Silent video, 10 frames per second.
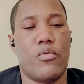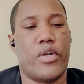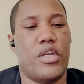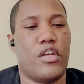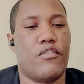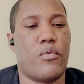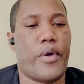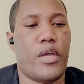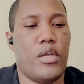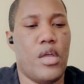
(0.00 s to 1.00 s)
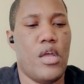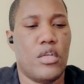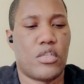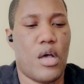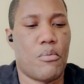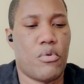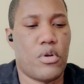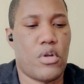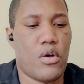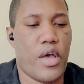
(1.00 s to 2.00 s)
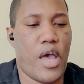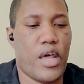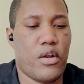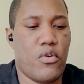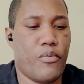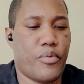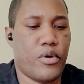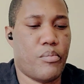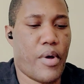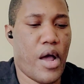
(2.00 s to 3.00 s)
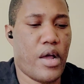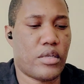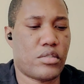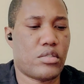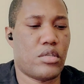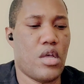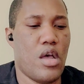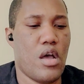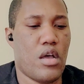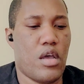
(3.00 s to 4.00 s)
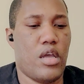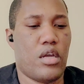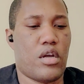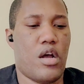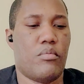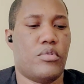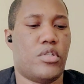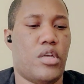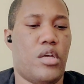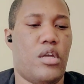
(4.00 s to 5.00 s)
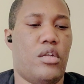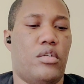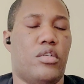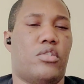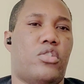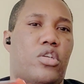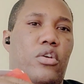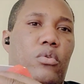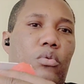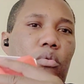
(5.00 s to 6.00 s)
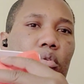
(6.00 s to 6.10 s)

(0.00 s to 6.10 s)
want to give away. So I'm gonna go ahead and open the box. It comes in this cute